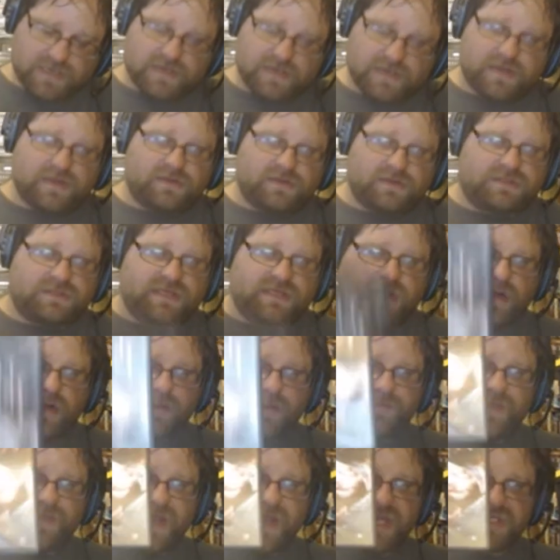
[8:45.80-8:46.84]
It's called
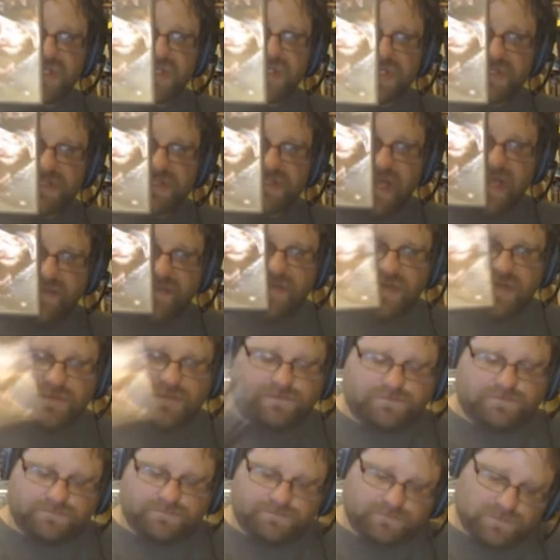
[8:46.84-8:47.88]
Patient 7,
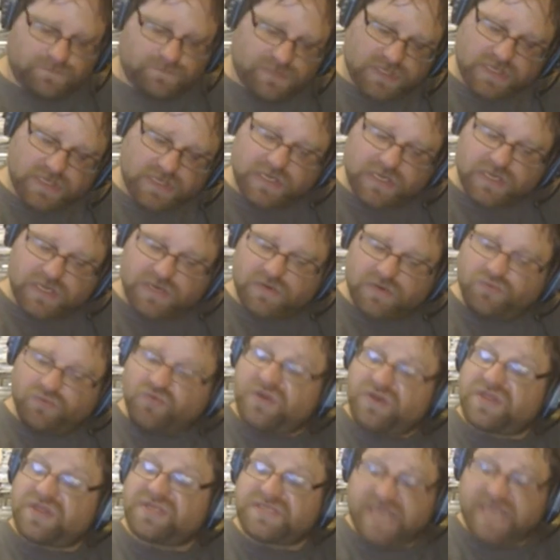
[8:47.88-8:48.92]

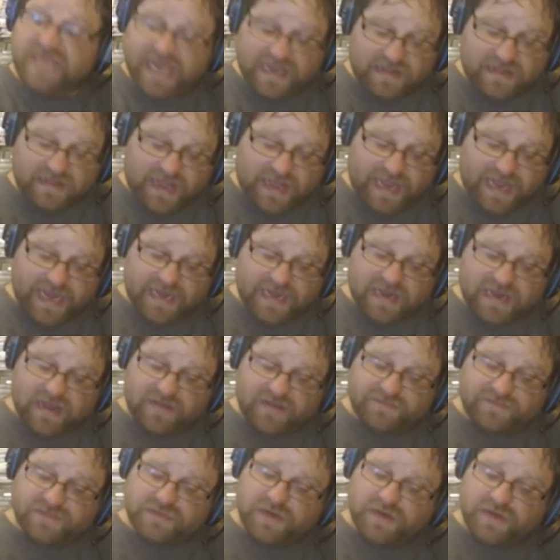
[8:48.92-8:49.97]
with a tagline
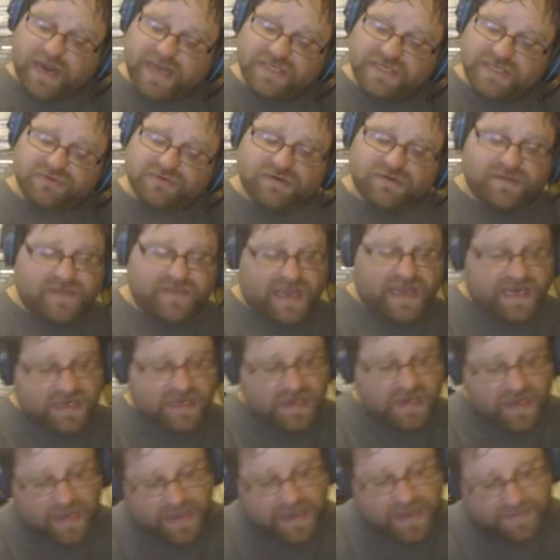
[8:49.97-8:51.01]
of Try to Remain
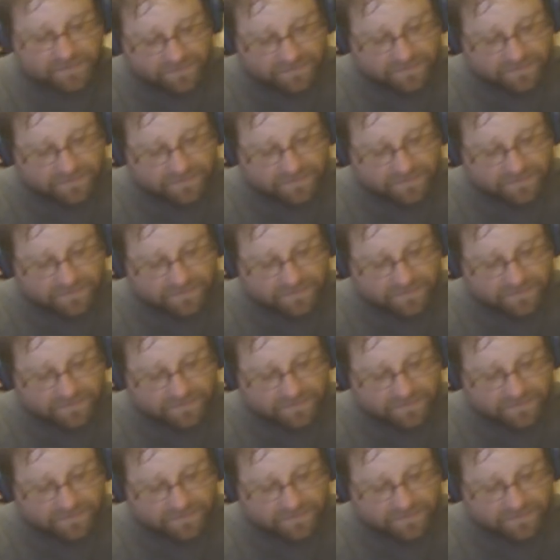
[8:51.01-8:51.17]
Calm.